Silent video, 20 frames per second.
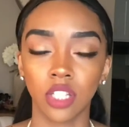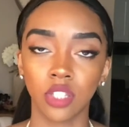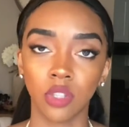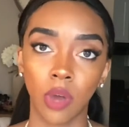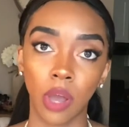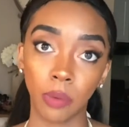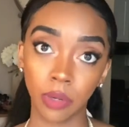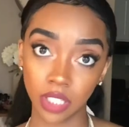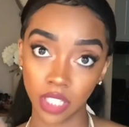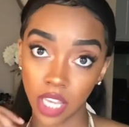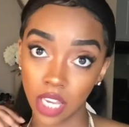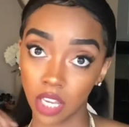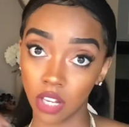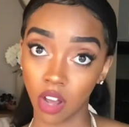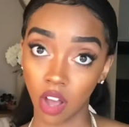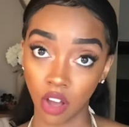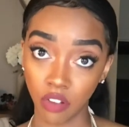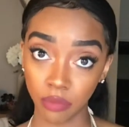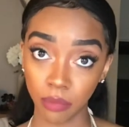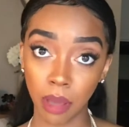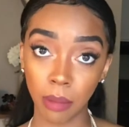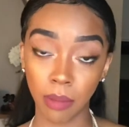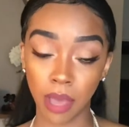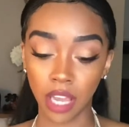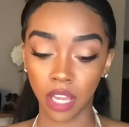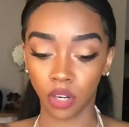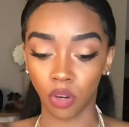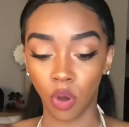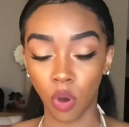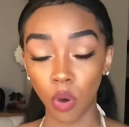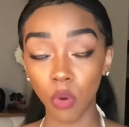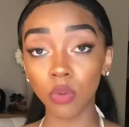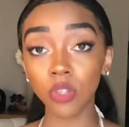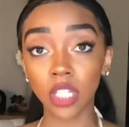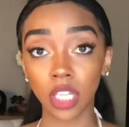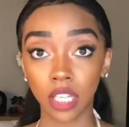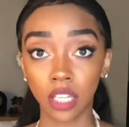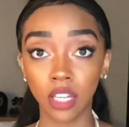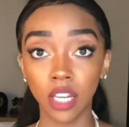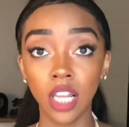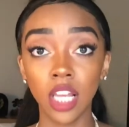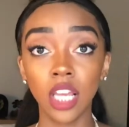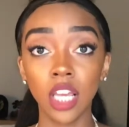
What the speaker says: So I would take it off my back and hold it